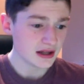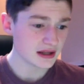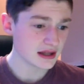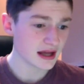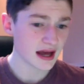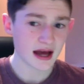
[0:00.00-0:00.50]

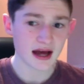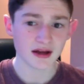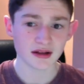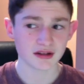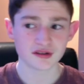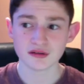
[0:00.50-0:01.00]
Yeah,
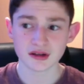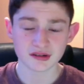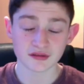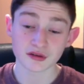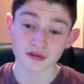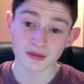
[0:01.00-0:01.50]
like two days
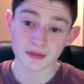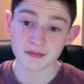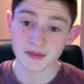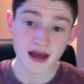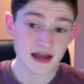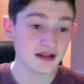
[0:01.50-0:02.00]
after I was meant
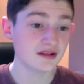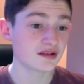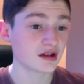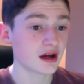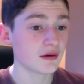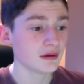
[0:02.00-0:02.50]
to be paid,
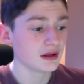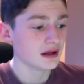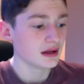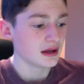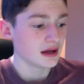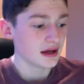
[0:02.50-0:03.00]
so
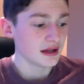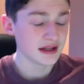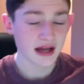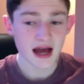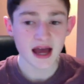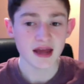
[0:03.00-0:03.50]

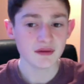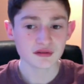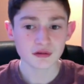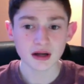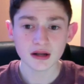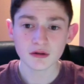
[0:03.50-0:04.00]
yeah, it was
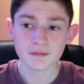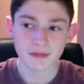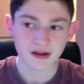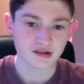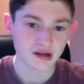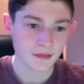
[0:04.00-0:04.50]
quite a lot of
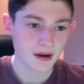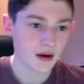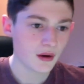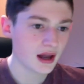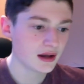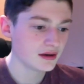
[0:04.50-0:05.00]
messing
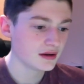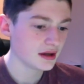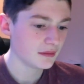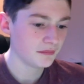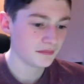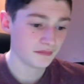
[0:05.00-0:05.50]
about. And
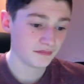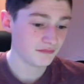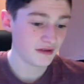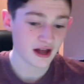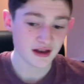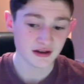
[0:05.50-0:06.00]

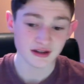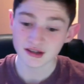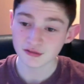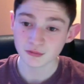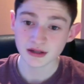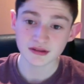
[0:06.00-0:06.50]
then
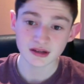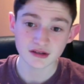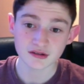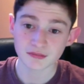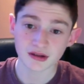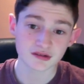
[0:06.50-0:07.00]
this week they
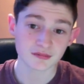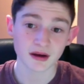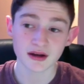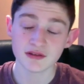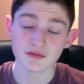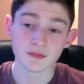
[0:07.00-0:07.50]
just messed
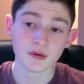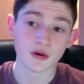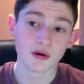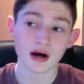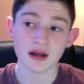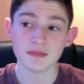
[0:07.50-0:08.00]
about even
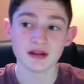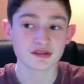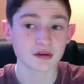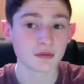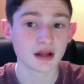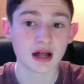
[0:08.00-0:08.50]
more, and me and
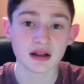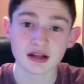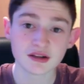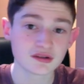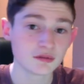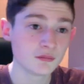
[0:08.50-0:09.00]
Sam were like,
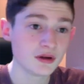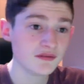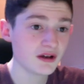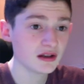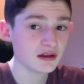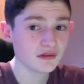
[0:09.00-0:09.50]
listen,
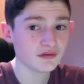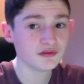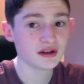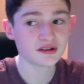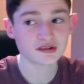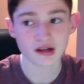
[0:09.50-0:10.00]
we've had enough of
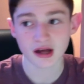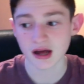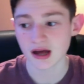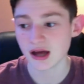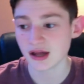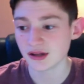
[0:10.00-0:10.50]
this.
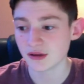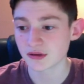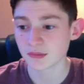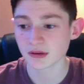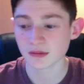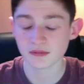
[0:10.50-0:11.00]
Uh, they were
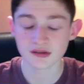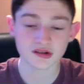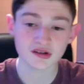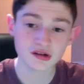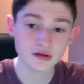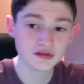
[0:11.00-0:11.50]
coming up with
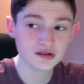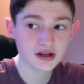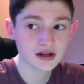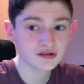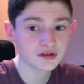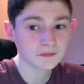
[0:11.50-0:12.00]

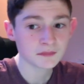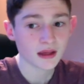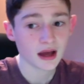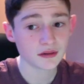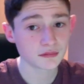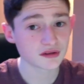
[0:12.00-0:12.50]
excuses,
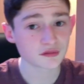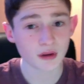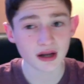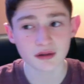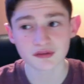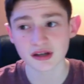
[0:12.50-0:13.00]
and the reason
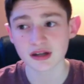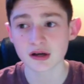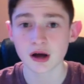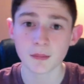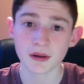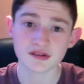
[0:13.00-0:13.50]
why they were saying they
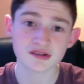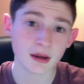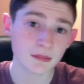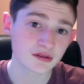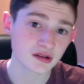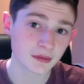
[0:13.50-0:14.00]
can't pay
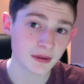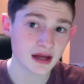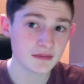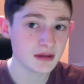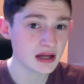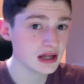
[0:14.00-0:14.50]
Sam is going to
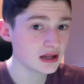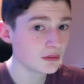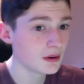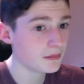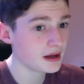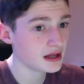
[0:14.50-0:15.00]
pay me. They
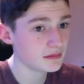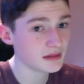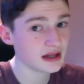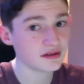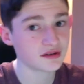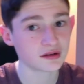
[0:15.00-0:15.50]
weren't paying
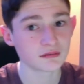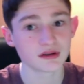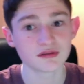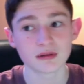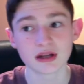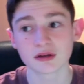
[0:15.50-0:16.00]
me, so the
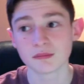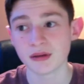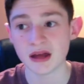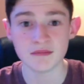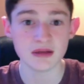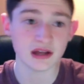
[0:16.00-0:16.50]
reason why they couldn't
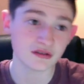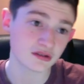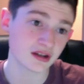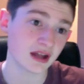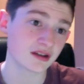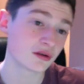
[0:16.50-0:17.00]
pay me is
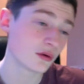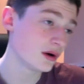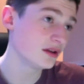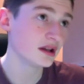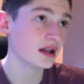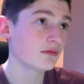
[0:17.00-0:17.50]
because they had a
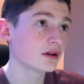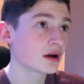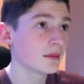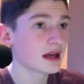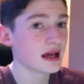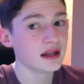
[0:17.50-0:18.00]
coin delivery
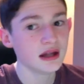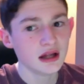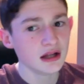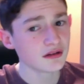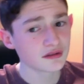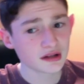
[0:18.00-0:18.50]
coming in.
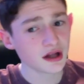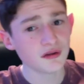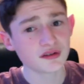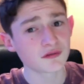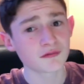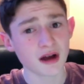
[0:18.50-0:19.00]
There's
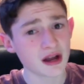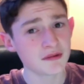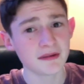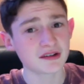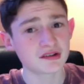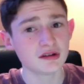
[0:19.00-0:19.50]
loads of
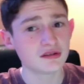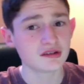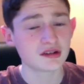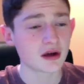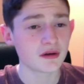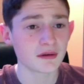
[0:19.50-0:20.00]
random
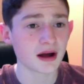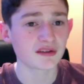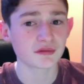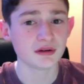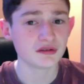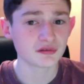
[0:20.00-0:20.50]
excuses going around,
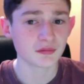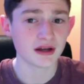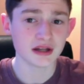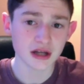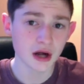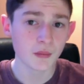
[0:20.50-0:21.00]
so we just
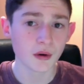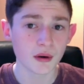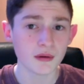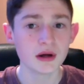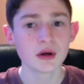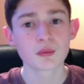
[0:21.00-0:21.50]
went, you know
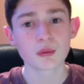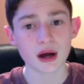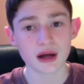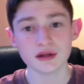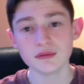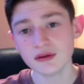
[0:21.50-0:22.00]
what,
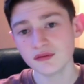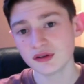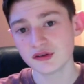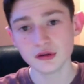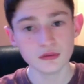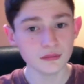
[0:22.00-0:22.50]
right, you either
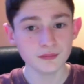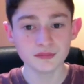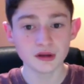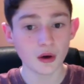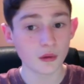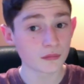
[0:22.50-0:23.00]
do
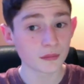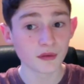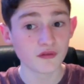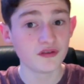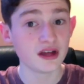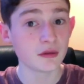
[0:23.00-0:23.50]
the
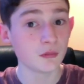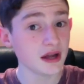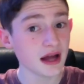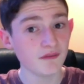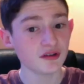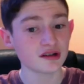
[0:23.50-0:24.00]
honourable thing,
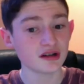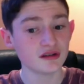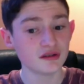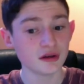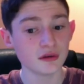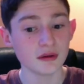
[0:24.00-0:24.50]
we
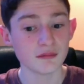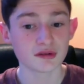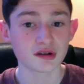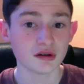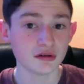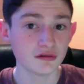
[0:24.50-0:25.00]
advertise you, in
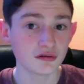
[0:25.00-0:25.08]
return you